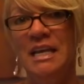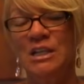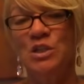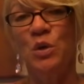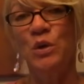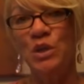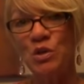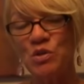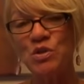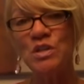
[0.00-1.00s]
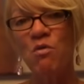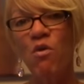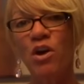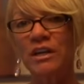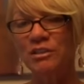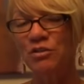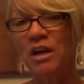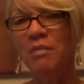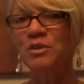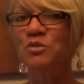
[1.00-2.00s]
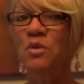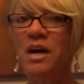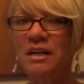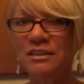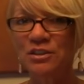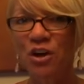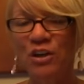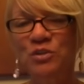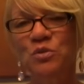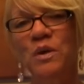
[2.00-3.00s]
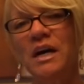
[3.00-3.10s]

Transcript: So you do the work to come to us, talk to